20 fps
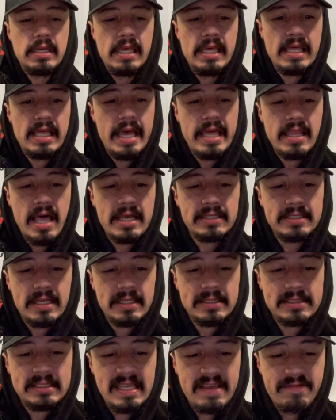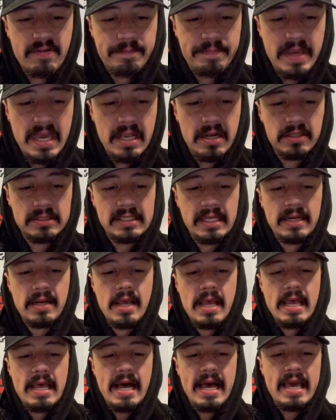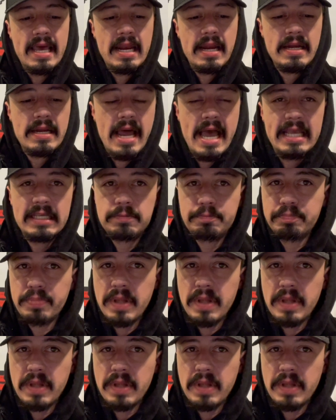And I lost on Steven Peterson. I had nice